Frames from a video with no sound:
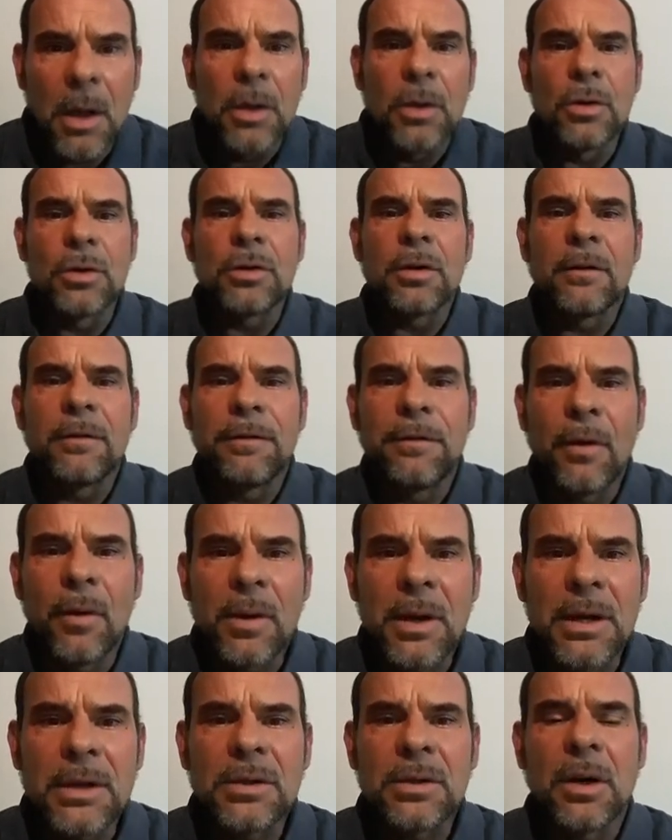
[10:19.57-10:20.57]
You should
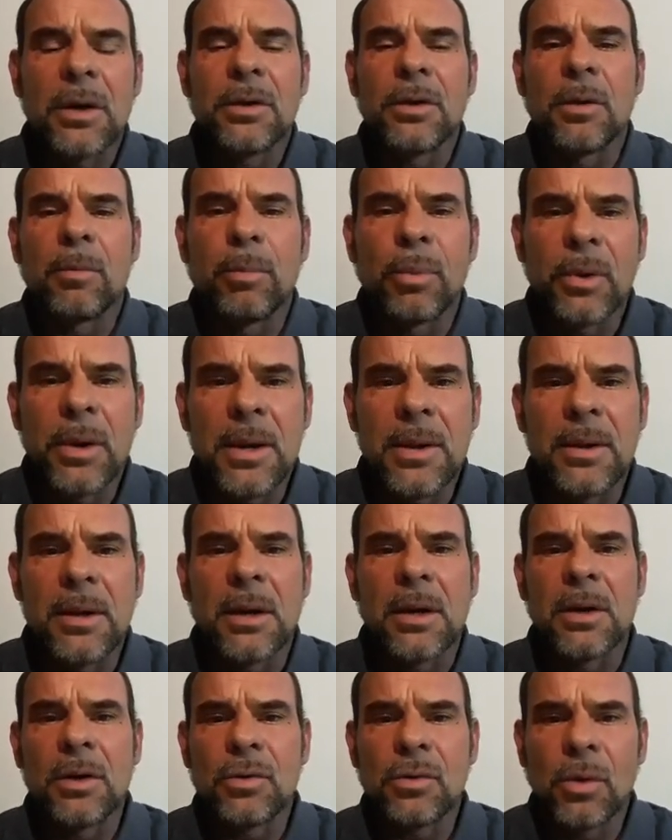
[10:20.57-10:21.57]
focus on your breathing,
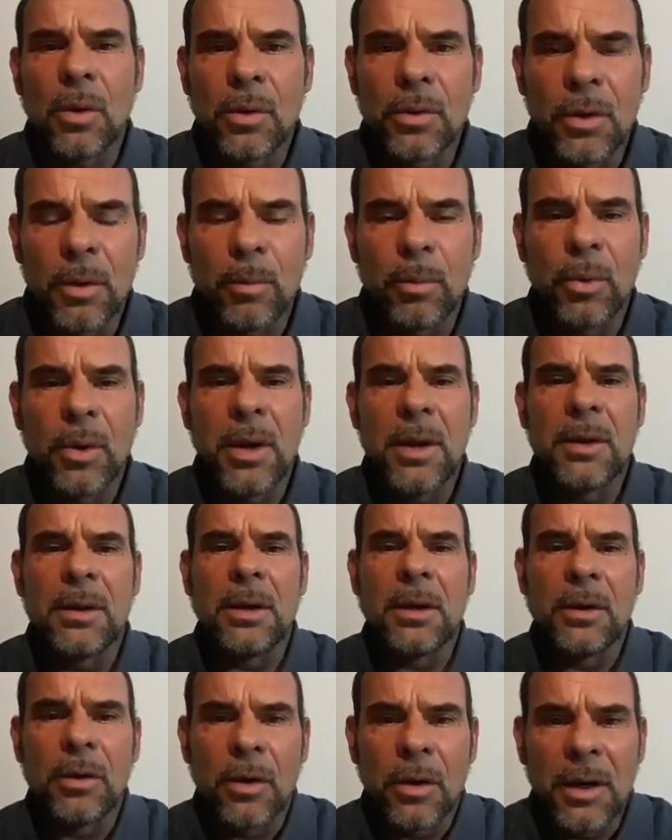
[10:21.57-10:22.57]
control your
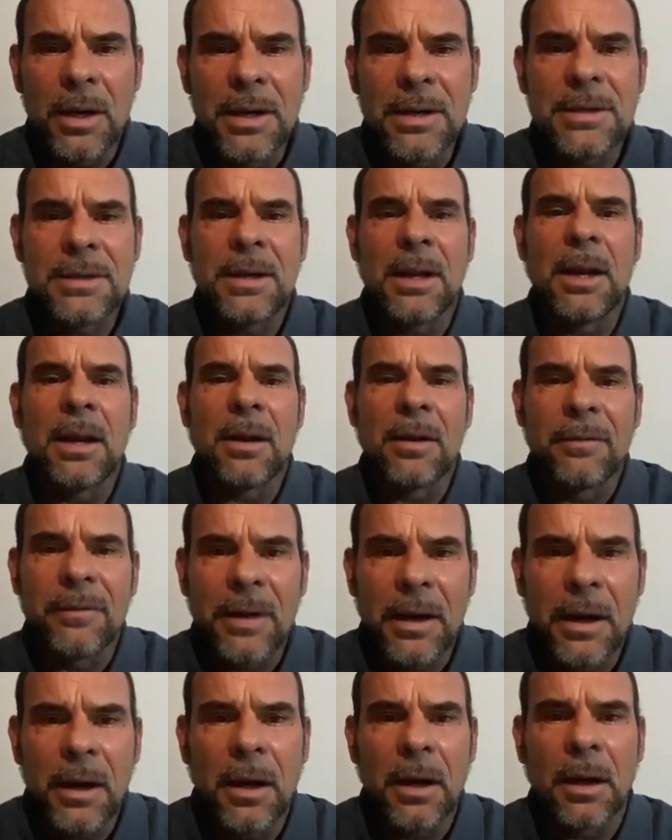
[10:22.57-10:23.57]
breathing, your intake of
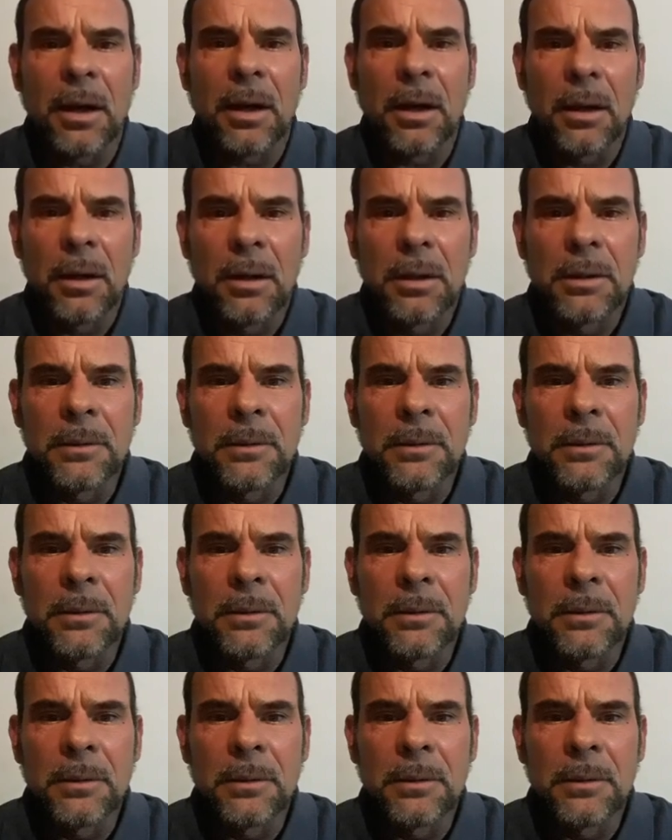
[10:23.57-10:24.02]
air.